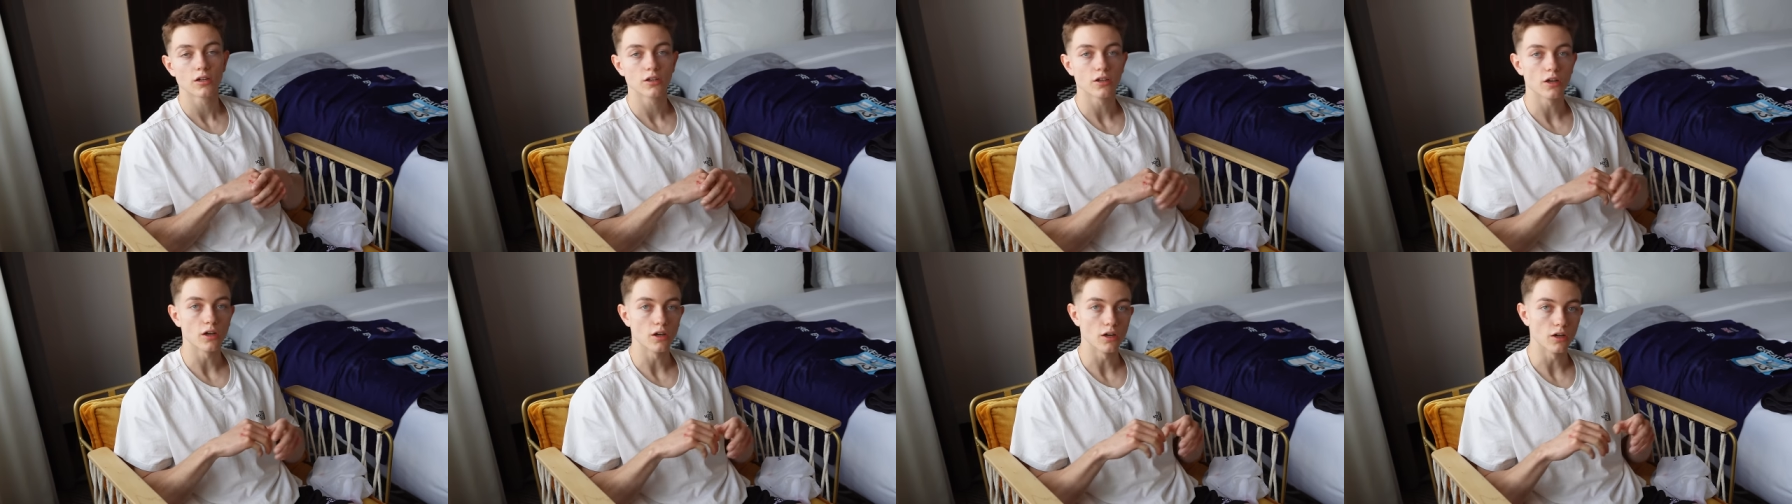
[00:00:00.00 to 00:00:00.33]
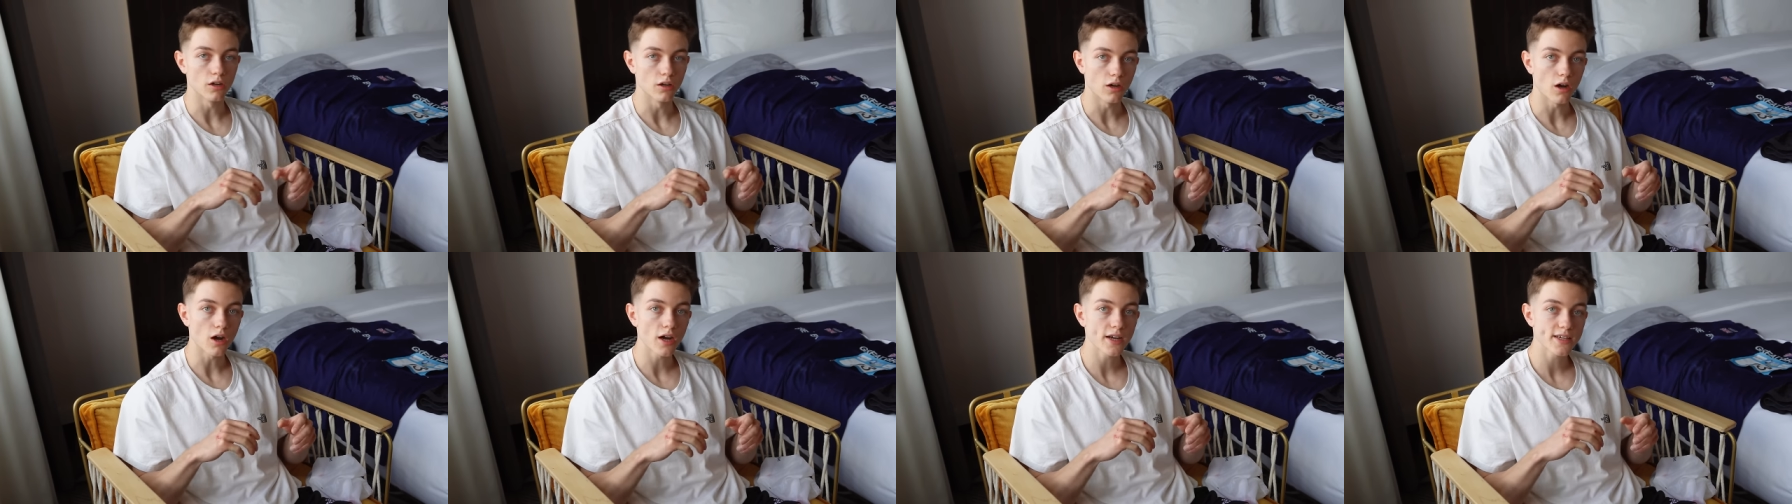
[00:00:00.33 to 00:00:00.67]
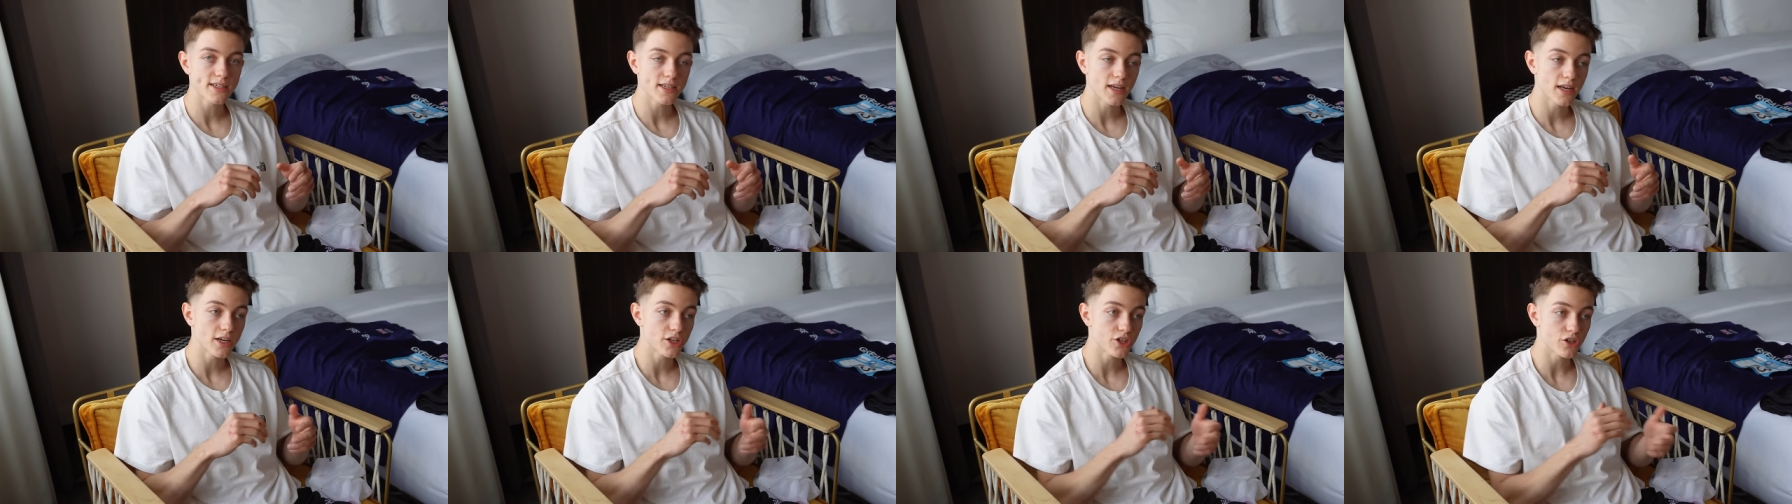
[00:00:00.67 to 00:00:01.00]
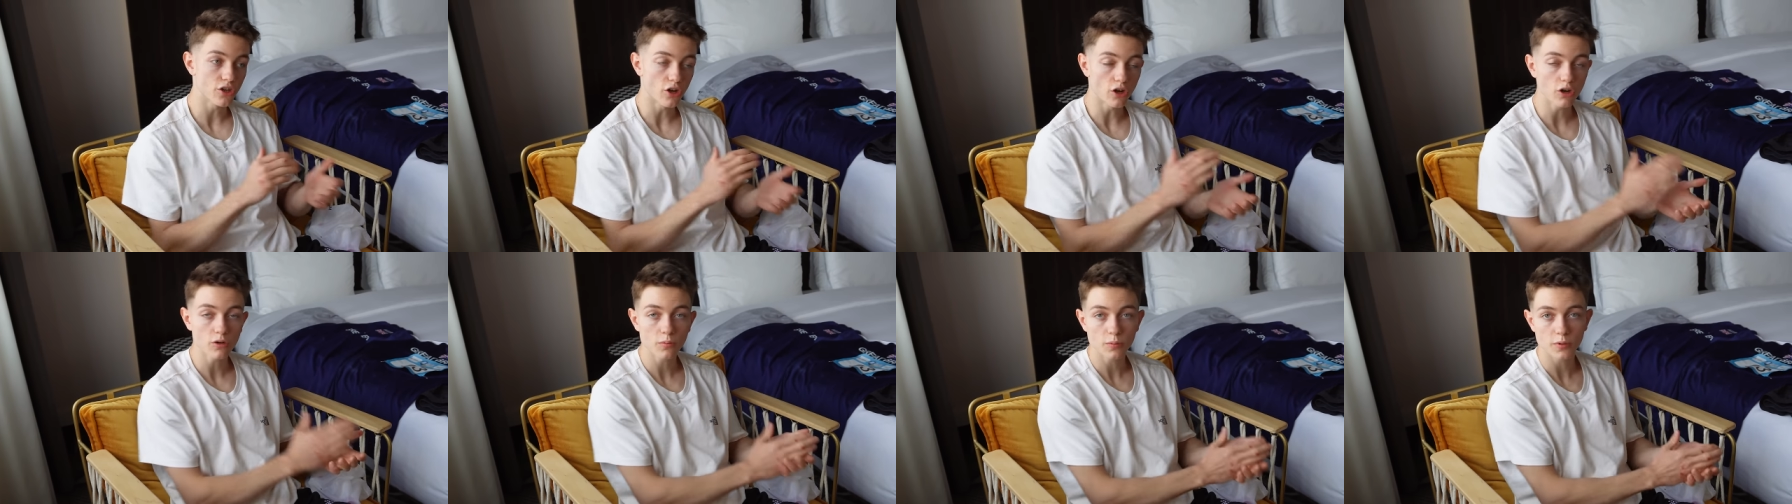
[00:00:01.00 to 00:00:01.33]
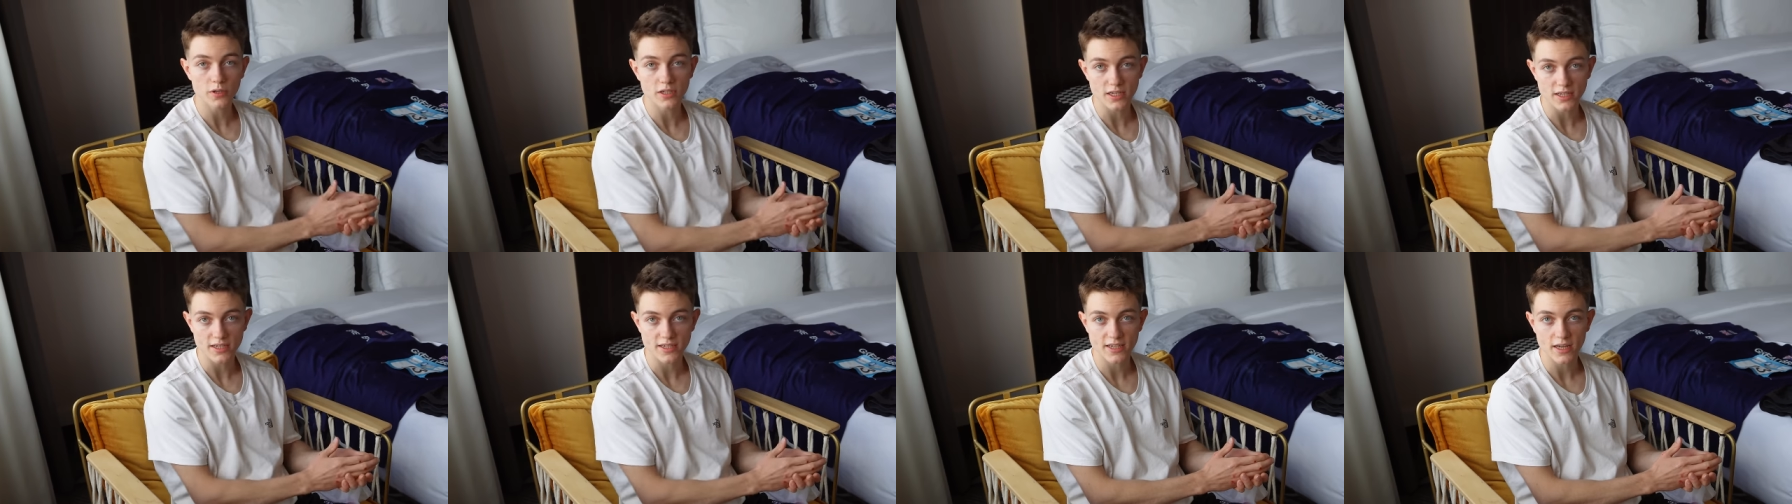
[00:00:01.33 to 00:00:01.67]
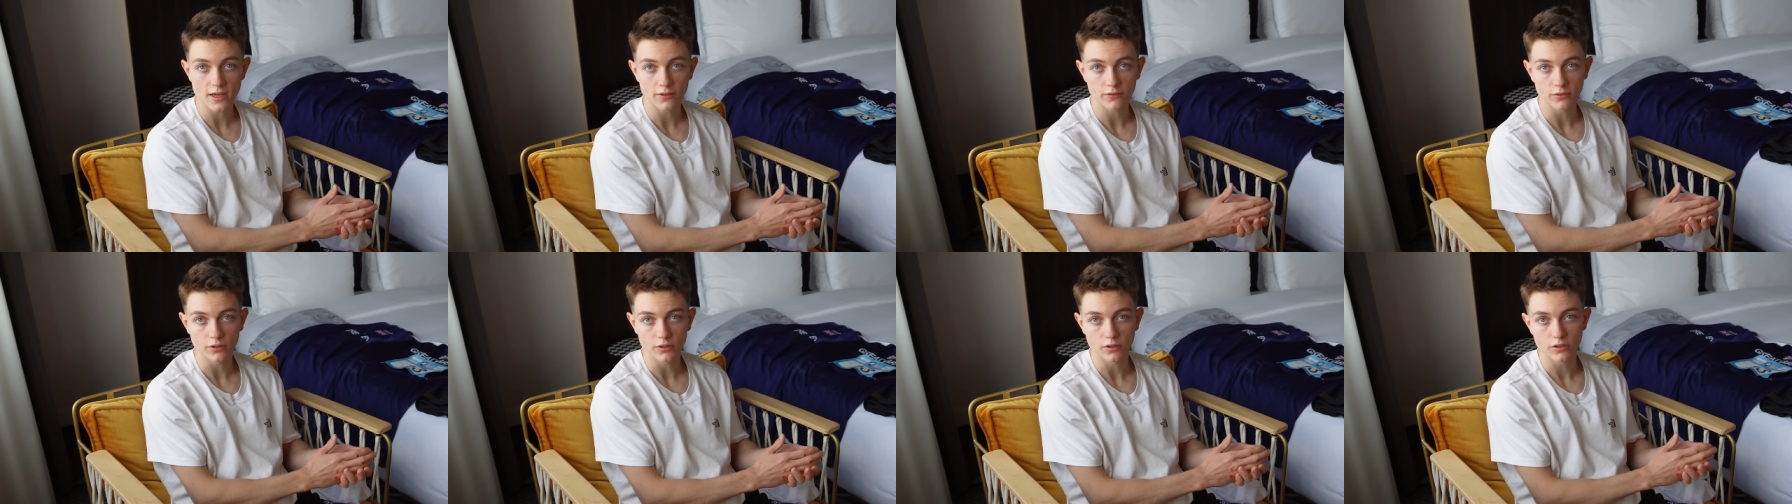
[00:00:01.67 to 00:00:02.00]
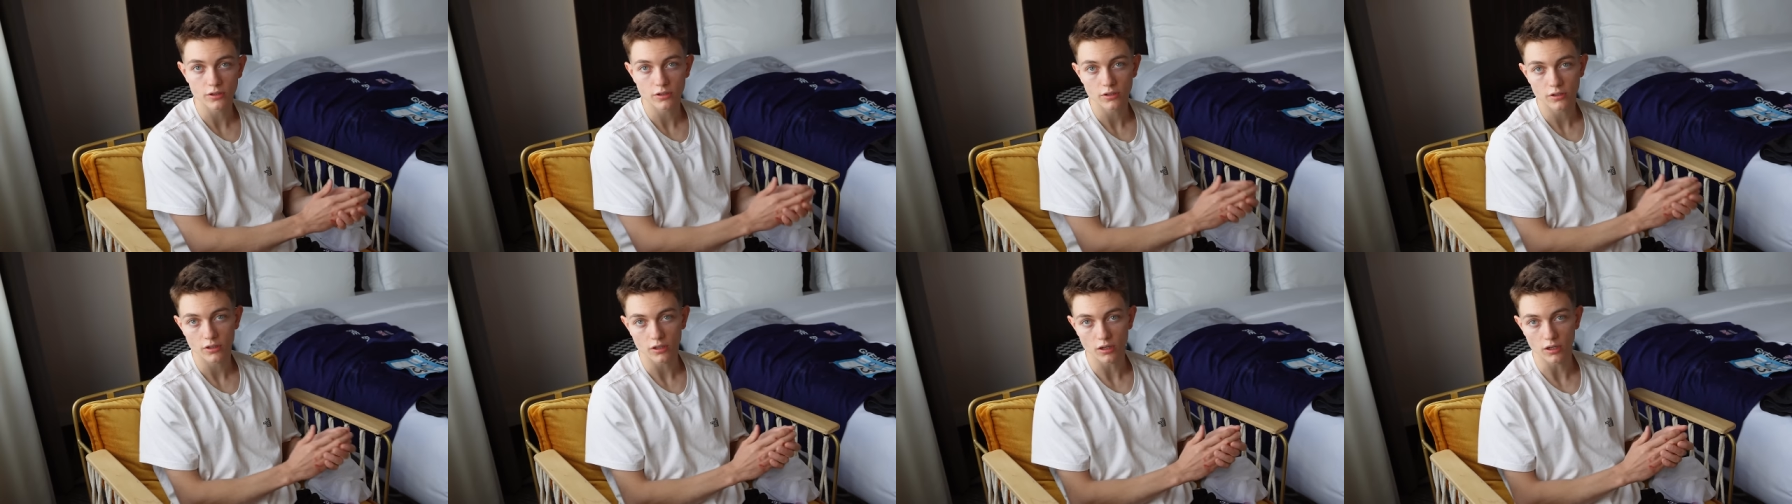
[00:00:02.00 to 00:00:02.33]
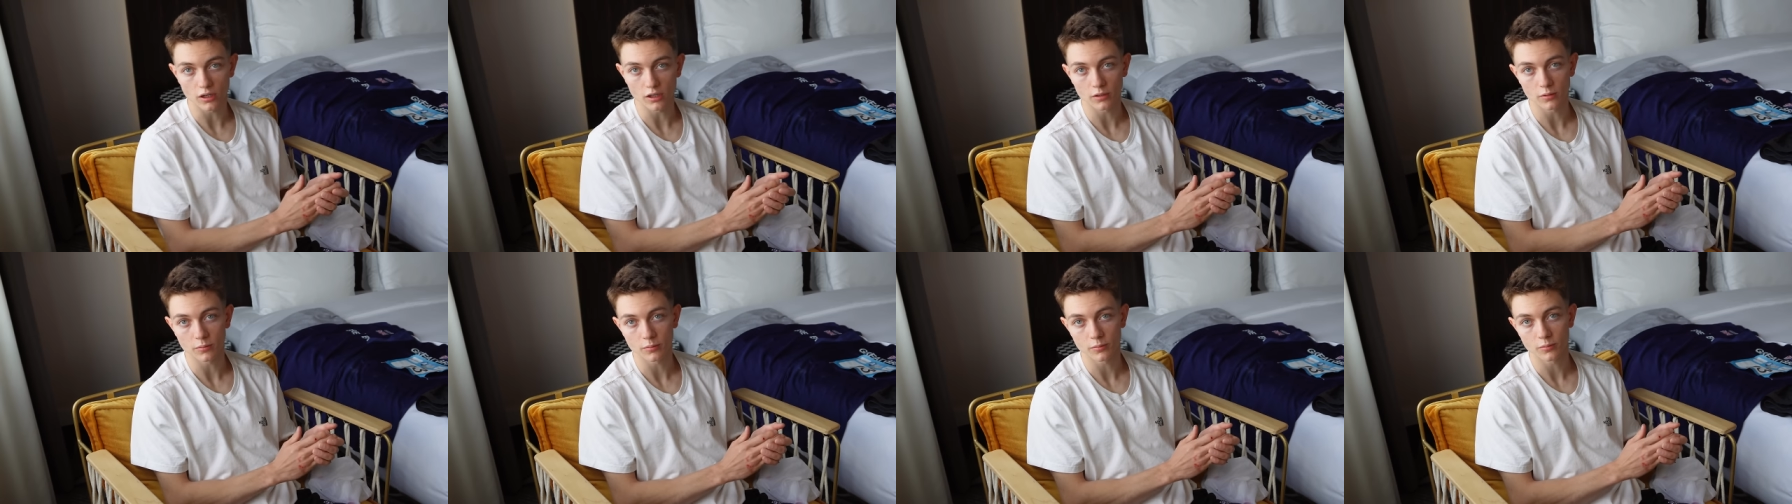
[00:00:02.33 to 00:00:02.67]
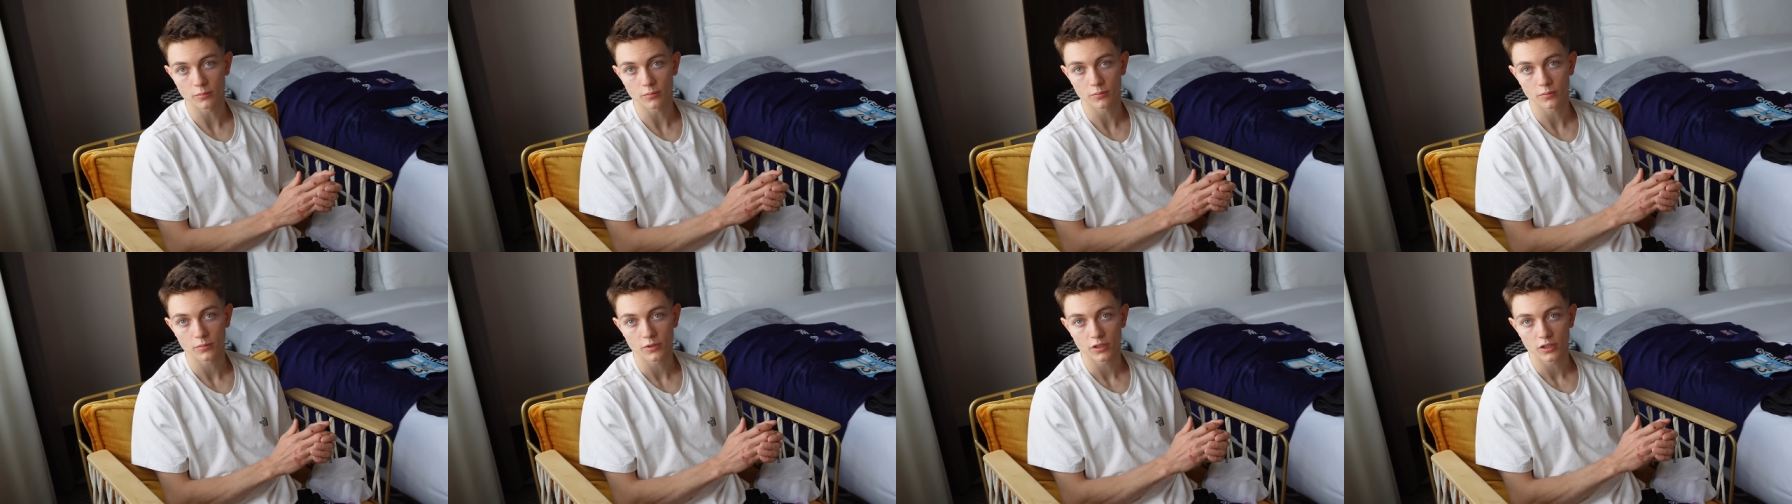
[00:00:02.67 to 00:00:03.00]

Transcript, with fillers: uh, isolation opens at seven, um,